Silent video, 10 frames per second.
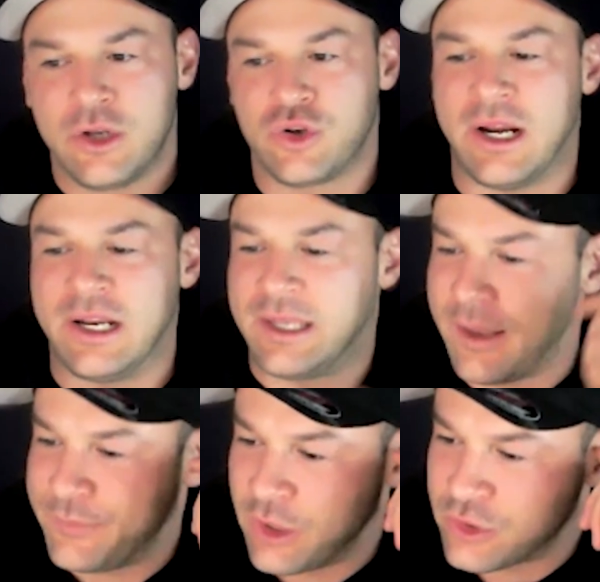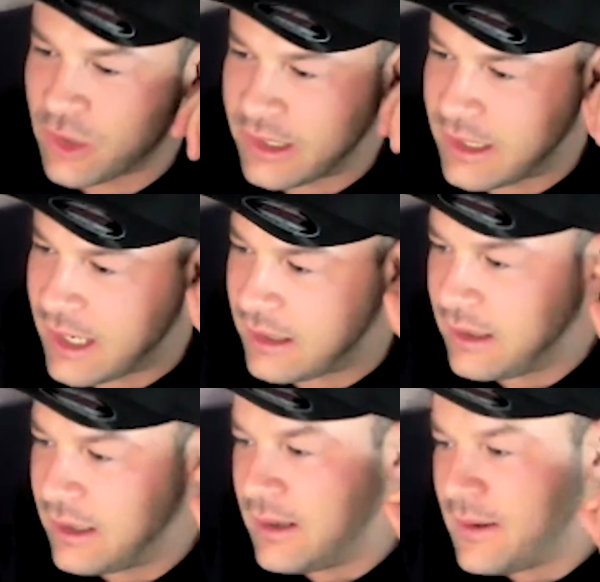Trying to get
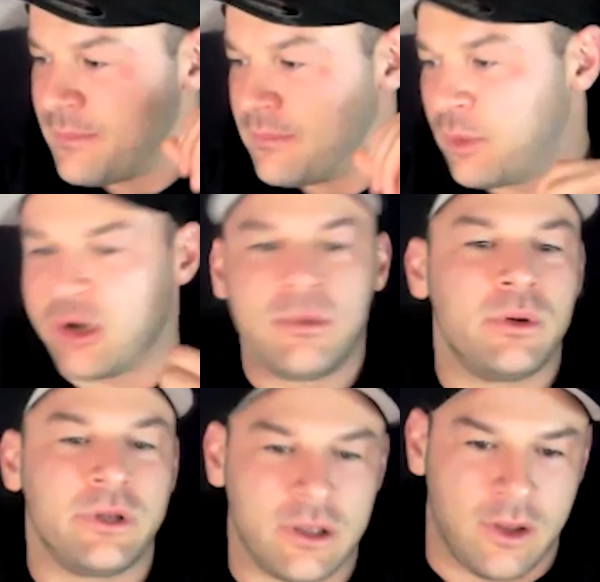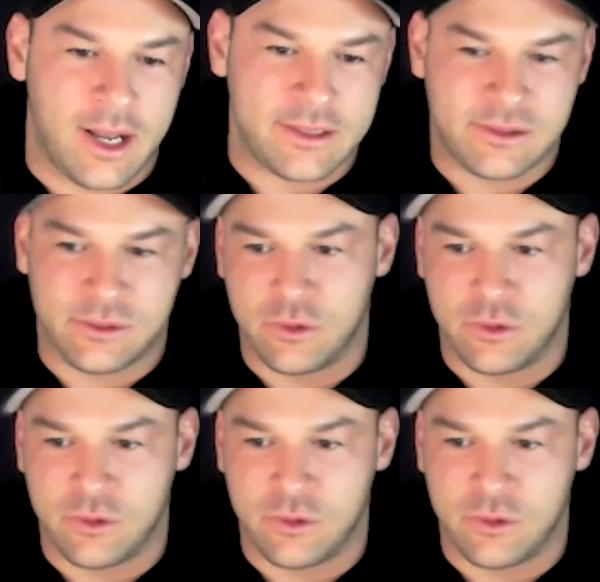bodybuilding clients